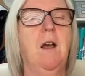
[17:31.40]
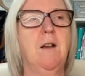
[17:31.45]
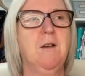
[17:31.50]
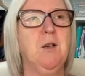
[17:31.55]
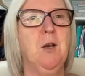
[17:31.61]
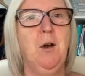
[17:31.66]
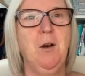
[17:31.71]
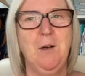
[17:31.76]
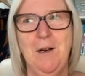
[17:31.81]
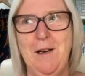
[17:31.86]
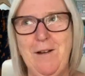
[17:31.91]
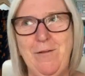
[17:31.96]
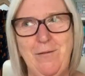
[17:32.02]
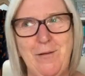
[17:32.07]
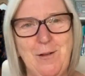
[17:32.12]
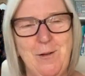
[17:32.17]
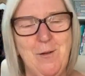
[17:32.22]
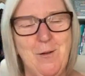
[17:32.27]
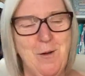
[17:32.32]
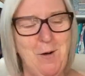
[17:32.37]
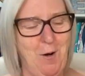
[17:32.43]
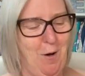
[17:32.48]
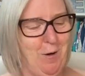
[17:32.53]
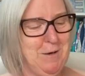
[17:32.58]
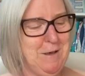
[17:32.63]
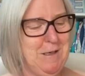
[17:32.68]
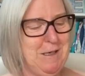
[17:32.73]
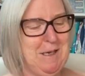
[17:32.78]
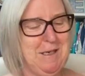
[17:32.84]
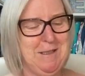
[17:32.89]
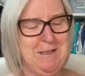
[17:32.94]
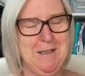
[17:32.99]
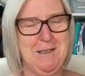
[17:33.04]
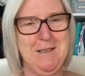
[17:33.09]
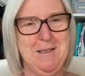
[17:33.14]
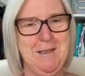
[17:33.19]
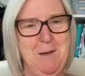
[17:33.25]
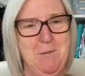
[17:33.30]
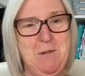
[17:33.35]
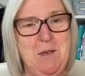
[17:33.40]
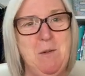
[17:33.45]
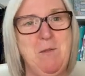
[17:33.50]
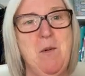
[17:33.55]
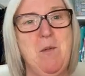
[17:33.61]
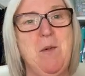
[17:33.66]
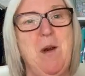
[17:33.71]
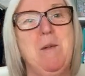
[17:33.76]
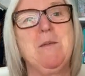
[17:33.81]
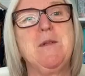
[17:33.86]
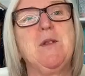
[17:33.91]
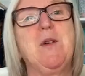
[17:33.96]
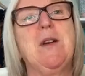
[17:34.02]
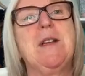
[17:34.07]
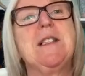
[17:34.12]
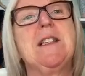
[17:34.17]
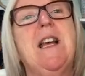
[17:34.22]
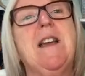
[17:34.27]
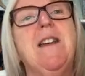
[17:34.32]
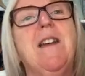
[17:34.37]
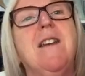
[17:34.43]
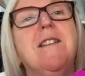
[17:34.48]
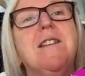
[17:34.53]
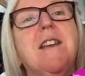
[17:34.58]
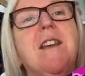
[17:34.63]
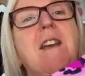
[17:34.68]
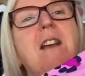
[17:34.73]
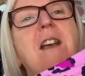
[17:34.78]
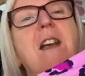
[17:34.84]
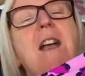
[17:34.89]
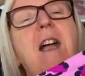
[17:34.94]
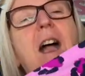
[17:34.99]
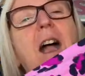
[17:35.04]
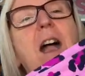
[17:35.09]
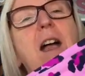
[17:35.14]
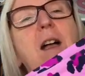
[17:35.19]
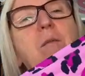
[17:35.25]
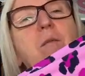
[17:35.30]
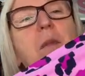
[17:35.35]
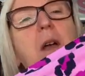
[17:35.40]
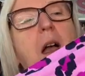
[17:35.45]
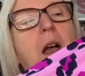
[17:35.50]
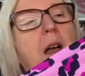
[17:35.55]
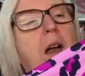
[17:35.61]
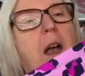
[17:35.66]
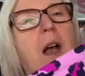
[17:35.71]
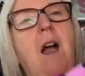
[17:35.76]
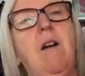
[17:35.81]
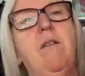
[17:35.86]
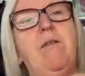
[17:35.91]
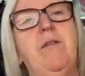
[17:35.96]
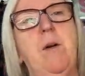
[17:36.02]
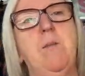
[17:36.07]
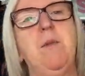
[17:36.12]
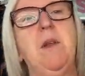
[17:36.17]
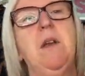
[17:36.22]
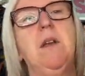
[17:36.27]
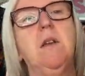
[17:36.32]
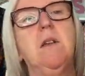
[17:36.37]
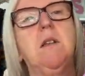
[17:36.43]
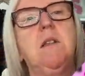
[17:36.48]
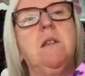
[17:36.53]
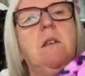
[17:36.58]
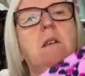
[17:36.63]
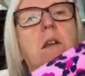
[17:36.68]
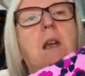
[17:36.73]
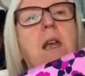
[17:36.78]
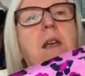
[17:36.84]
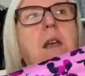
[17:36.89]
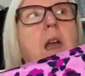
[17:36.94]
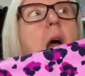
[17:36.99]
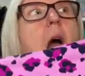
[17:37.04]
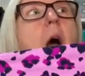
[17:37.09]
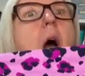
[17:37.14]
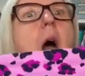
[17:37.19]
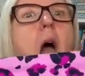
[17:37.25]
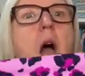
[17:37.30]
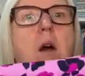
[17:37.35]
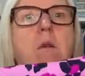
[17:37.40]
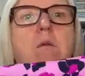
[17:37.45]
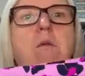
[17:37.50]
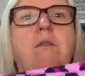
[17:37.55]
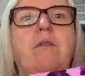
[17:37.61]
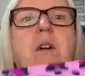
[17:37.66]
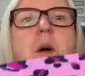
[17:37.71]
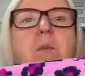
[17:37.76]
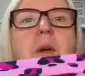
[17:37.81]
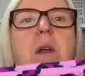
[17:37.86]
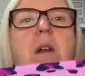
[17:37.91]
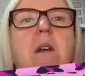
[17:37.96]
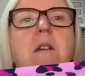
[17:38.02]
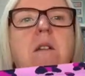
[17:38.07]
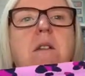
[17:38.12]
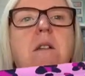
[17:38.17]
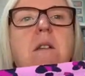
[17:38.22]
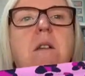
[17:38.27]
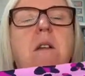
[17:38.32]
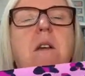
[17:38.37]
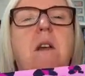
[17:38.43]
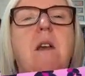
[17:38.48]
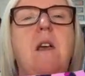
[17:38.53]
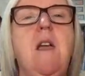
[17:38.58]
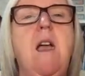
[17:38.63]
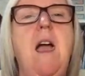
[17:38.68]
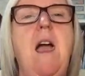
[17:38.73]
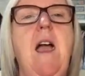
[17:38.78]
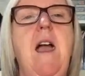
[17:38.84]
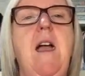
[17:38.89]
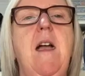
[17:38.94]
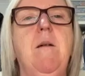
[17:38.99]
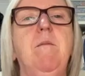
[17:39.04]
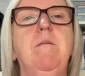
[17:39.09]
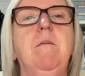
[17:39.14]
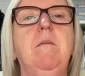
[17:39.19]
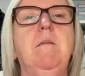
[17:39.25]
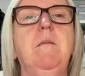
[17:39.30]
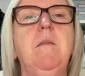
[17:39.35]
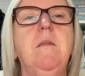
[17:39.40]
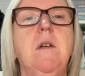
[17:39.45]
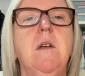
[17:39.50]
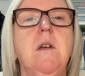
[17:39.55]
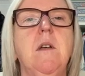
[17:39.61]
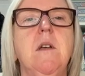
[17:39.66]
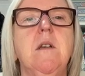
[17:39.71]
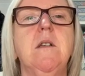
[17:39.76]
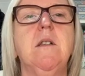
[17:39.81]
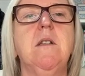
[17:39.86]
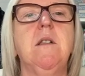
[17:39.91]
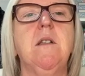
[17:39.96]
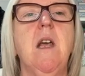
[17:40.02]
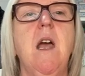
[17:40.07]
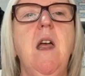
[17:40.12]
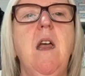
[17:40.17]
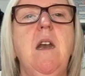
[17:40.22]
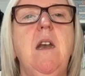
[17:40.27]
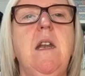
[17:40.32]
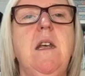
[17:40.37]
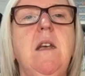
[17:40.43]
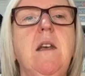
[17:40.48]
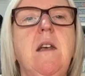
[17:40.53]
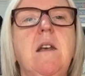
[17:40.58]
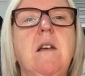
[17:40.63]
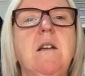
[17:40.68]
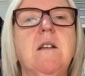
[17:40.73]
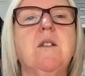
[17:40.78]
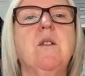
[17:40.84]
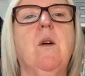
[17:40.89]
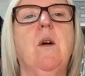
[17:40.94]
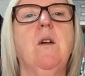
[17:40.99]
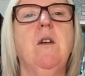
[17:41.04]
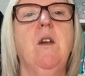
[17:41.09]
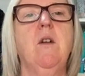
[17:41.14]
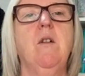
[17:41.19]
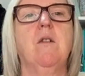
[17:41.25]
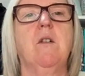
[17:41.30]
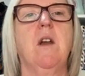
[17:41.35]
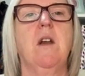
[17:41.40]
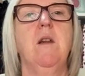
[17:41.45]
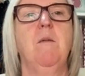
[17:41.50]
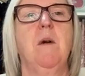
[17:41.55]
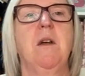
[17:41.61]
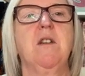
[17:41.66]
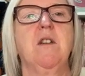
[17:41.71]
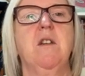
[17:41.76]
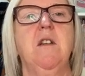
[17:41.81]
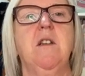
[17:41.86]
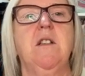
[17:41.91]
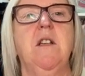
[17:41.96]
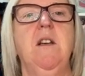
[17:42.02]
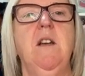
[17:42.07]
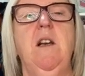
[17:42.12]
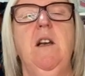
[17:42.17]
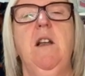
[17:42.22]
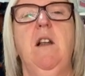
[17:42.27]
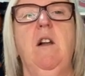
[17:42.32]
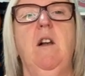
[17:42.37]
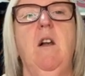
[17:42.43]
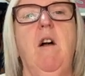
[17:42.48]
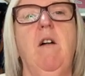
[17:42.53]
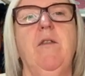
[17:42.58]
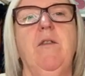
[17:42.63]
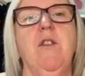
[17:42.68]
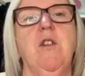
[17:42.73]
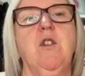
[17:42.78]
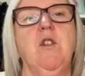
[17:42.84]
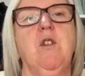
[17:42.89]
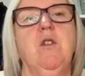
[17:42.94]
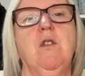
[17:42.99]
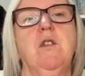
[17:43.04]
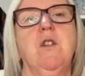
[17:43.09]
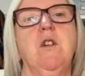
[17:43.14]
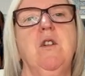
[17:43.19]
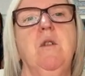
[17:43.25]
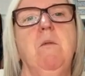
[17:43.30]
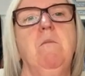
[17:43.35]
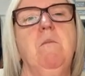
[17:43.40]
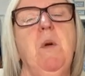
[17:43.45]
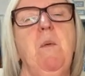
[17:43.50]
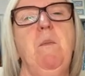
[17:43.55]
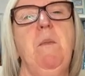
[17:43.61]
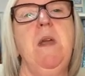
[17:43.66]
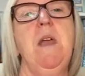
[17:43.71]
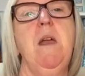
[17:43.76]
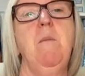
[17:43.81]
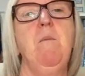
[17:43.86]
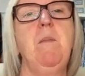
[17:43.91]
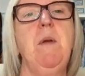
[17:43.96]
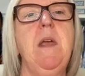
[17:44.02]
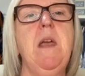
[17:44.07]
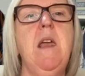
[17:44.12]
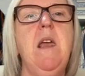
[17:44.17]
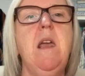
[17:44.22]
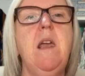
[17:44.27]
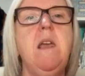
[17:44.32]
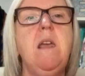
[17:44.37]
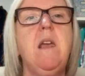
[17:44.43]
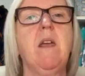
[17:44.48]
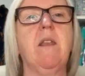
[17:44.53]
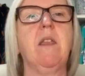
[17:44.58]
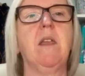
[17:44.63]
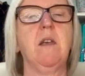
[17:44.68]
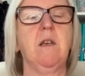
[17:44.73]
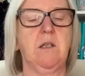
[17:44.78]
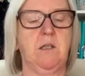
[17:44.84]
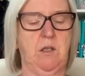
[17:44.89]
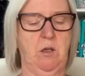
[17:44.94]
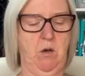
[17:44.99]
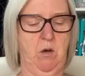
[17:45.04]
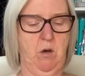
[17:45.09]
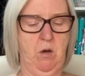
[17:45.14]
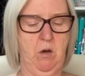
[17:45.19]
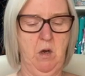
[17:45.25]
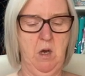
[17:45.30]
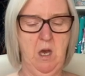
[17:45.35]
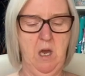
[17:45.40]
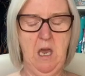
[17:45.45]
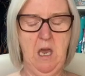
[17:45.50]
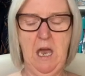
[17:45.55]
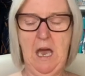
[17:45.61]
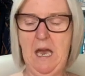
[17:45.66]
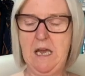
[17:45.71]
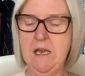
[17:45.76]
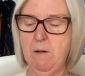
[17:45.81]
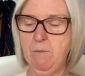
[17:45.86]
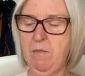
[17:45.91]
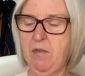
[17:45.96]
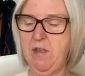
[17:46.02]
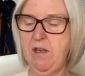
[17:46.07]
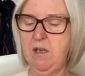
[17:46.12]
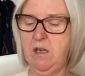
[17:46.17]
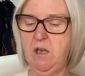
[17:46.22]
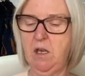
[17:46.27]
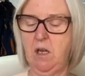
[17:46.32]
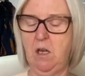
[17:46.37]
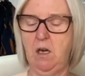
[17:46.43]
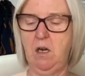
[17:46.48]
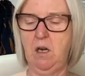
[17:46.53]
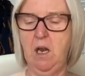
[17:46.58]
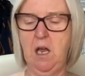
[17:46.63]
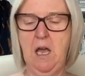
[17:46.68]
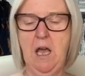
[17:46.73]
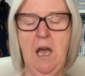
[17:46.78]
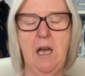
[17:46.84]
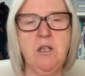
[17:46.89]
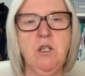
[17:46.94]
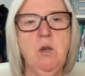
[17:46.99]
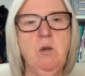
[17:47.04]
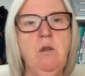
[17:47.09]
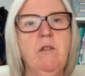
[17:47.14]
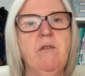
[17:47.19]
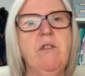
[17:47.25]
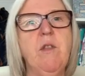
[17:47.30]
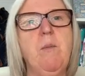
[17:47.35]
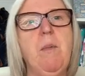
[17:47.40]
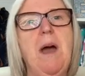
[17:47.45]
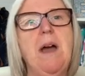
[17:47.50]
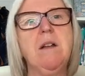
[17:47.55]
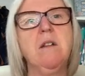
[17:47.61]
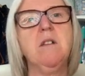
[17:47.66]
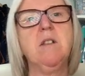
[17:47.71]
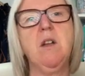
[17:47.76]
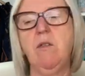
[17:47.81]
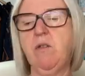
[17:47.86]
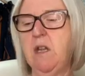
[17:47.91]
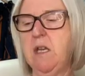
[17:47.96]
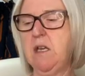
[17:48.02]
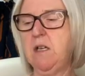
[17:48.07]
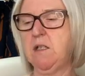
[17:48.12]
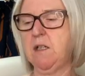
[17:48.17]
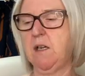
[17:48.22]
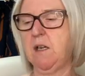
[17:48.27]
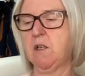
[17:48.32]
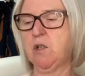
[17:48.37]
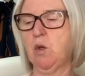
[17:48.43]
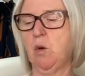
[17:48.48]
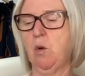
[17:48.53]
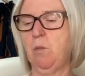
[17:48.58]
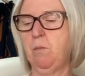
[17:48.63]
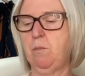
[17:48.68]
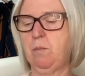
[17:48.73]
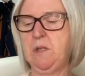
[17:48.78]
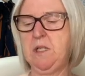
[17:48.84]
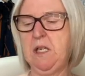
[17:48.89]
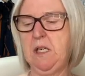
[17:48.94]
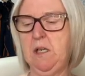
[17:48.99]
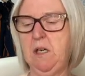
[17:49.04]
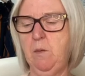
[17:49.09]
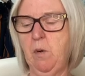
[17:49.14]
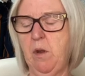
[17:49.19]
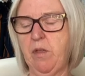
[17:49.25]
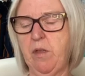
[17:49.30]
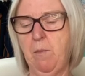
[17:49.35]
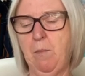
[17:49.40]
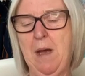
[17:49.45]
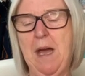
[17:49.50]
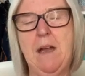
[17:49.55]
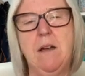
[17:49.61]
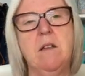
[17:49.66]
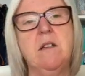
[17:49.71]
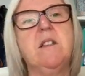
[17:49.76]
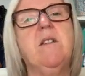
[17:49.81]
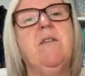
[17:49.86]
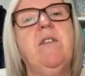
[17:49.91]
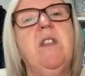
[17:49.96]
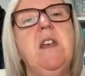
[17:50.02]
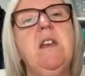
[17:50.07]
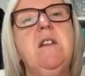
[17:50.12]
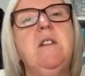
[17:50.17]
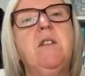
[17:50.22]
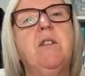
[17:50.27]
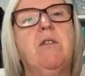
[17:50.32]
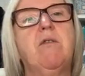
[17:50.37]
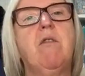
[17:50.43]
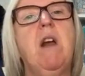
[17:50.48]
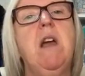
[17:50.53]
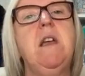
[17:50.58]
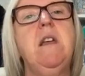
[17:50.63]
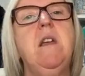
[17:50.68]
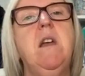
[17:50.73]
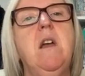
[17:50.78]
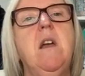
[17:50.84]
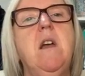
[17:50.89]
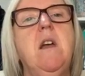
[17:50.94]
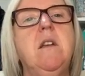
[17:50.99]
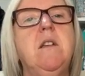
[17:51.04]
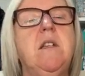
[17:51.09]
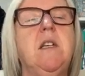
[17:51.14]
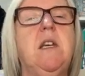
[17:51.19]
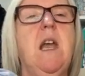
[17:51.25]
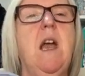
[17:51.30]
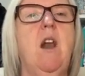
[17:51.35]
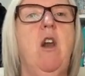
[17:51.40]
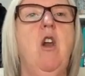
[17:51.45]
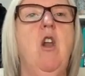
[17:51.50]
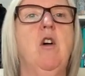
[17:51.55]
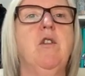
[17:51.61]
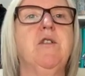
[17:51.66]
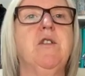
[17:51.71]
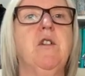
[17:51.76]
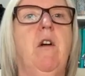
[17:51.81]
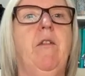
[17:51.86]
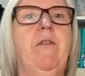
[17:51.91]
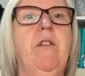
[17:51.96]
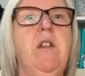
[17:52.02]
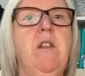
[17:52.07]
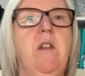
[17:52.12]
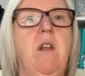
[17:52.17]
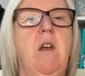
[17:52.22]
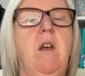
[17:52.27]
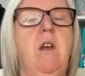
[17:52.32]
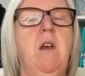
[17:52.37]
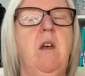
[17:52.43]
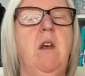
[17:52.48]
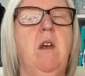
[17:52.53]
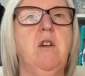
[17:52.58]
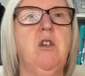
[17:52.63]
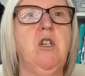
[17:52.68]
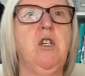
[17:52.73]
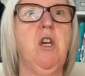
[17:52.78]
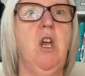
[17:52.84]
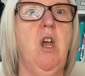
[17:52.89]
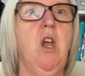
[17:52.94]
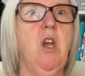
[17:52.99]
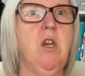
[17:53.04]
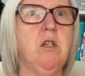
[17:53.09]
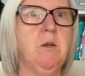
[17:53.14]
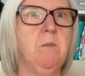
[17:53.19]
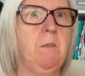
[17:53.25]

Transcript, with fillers: I don't even go on holiday till September, but I'm so excited. Um, how fabulous like how fabulous um stunning so you know can you imagine this in a little off the shoulder number maybe i think so i am thinking i do love the patterns on these and i don't particularly want the patterns of these three to get lost off in the shirred